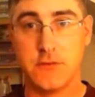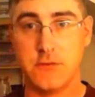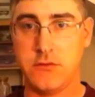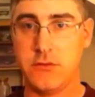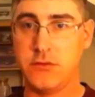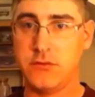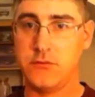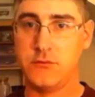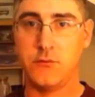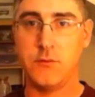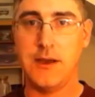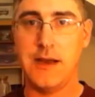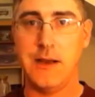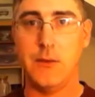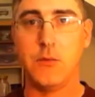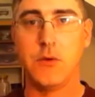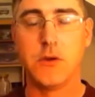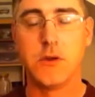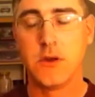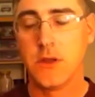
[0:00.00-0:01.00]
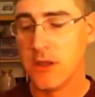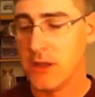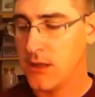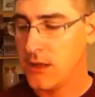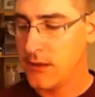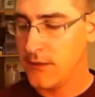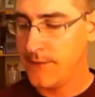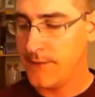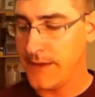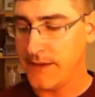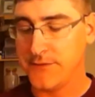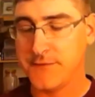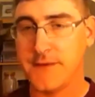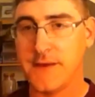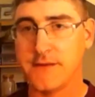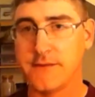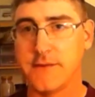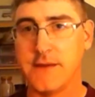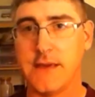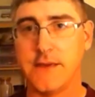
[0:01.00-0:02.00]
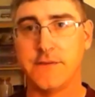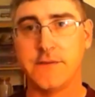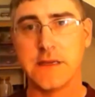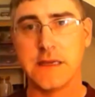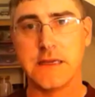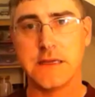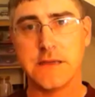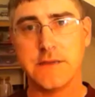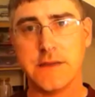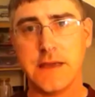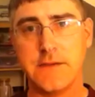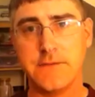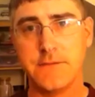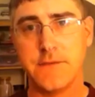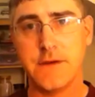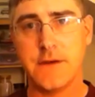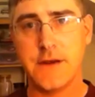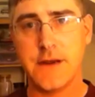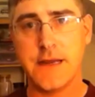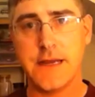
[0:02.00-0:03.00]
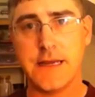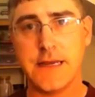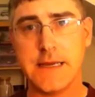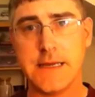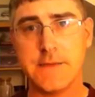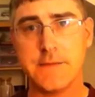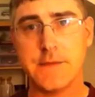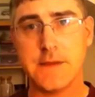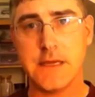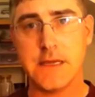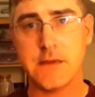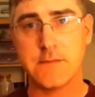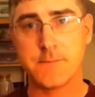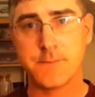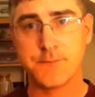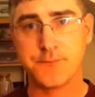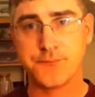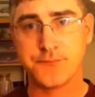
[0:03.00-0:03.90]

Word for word: Oh, wow, that's fantastic. He did that for a the